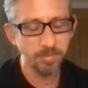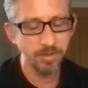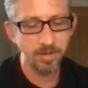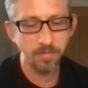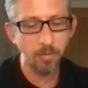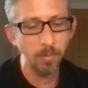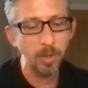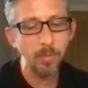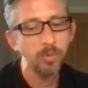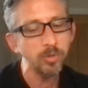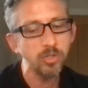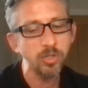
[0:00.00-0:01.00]
Different
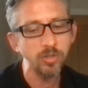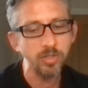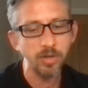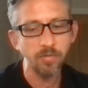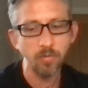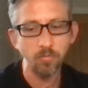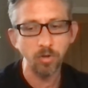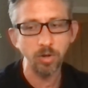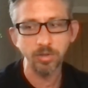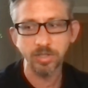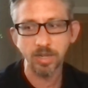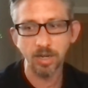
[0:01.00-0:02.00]
people choose different
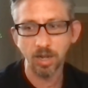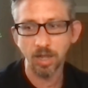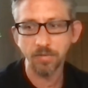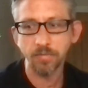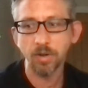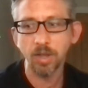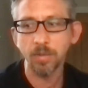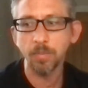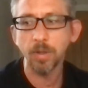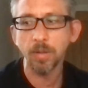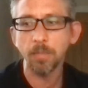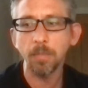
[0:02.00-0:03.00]
routes in life, right?
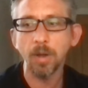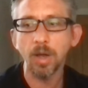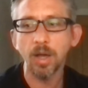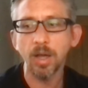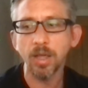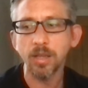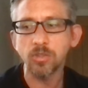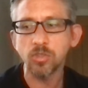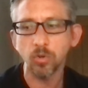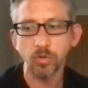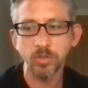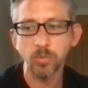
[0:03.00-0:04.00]
But my
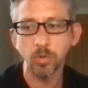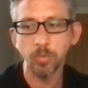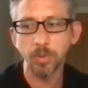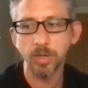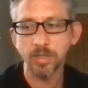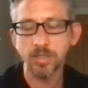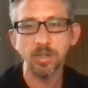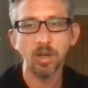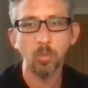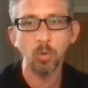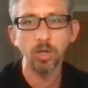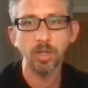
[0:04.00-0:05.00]
choice would be
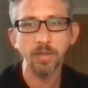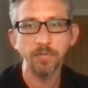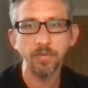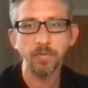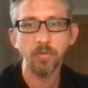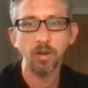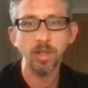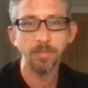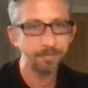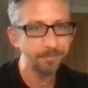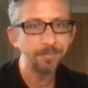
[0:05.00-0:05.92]
start working for free.